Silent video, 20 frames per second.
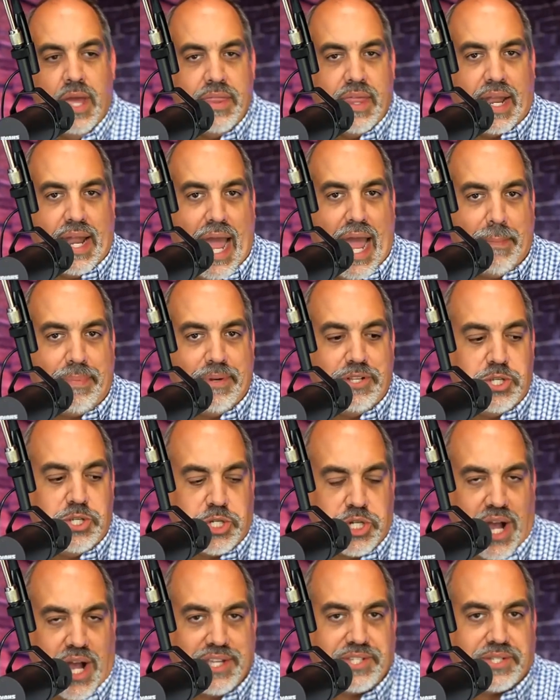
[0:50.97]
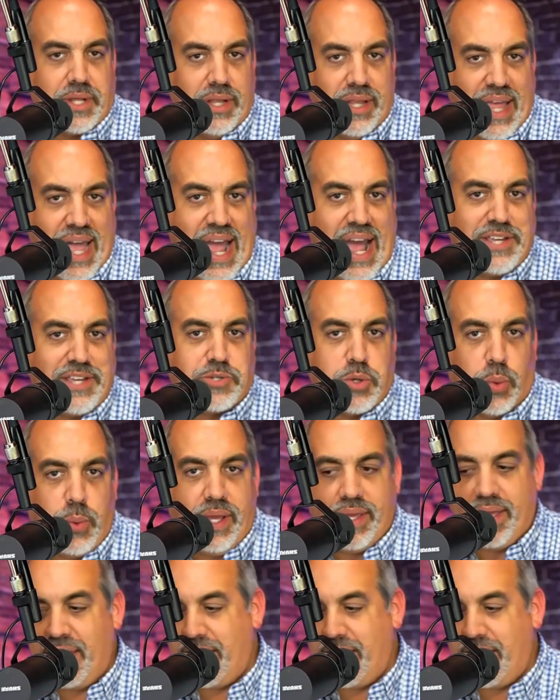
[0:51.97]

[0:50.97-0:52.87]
that happened just last week in